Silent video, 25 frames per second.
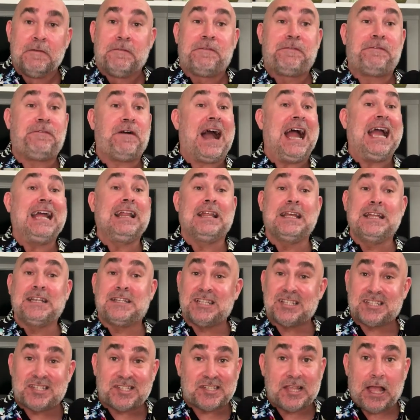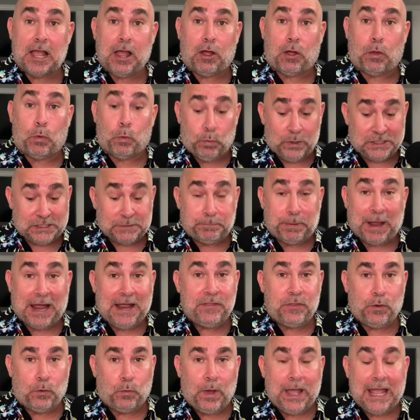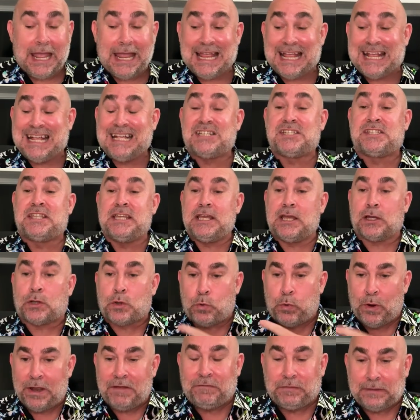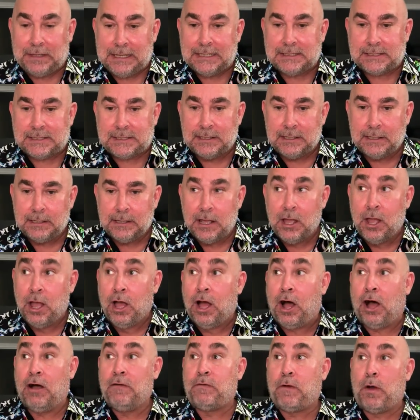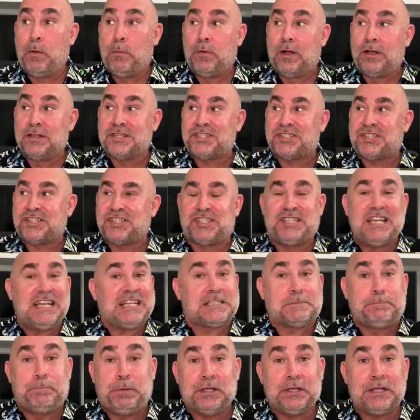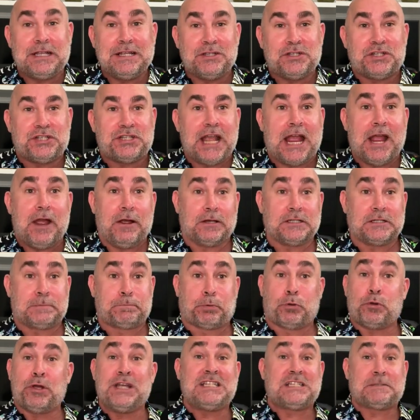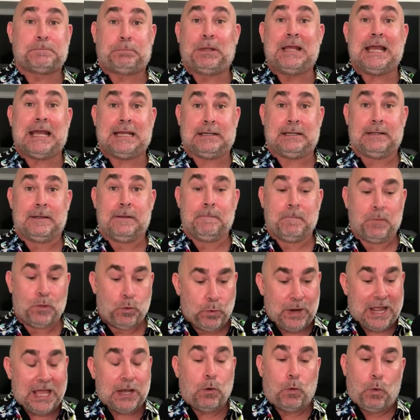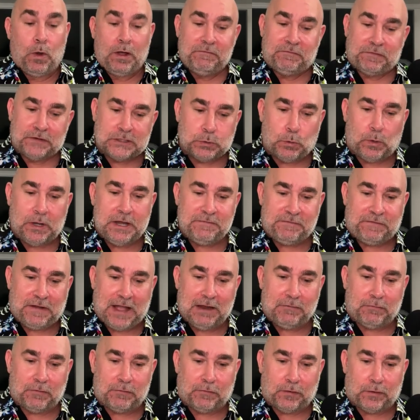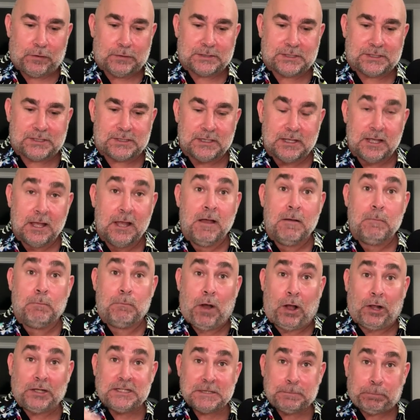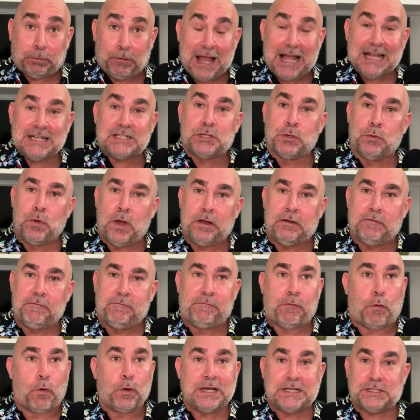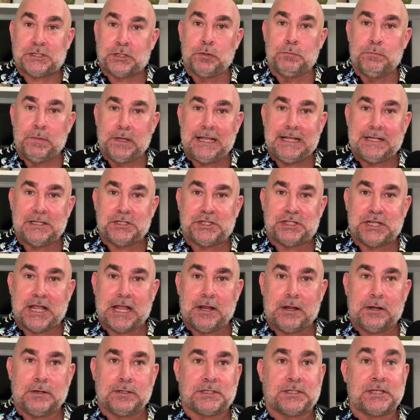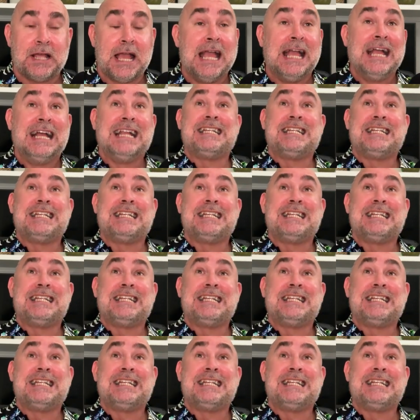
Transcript: filing to sell, which by the way, is the equivalent of almost 6 billion shares pre-split. We had a 1-for-25 reverse. Multiply 242 million shares